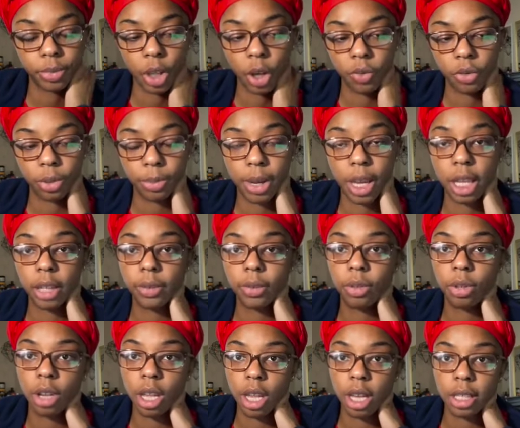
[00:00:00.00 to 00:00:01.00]
over the past
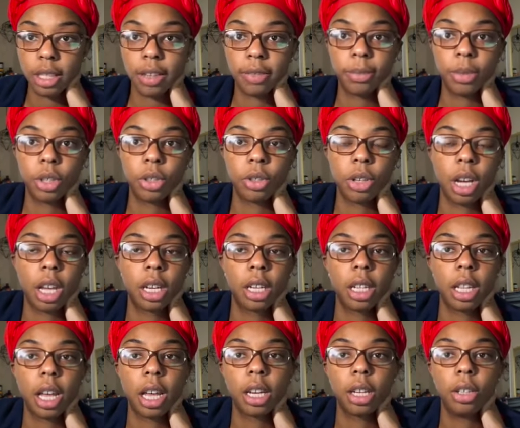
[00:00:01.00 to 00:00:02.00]
few days, I've been trying
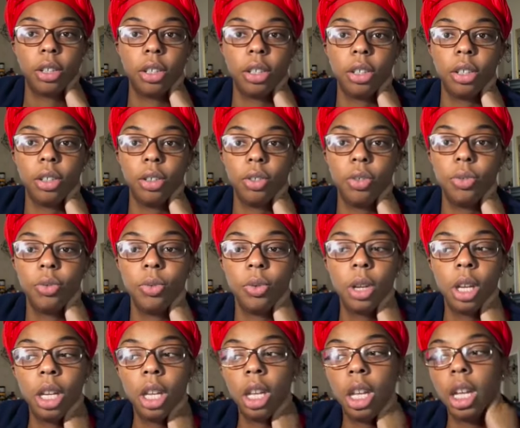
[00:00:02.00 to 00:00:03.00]
a lot of new
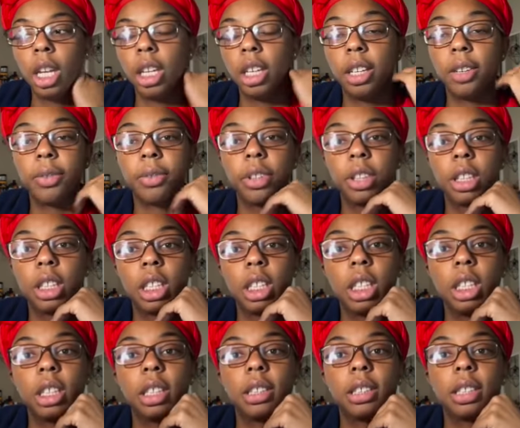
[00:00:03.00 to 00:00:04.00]
different
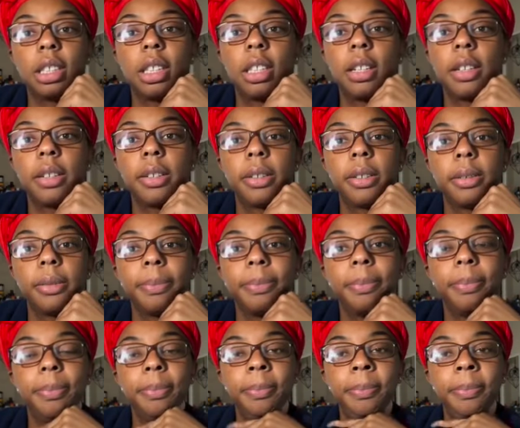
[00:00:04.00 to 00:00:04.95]
things. And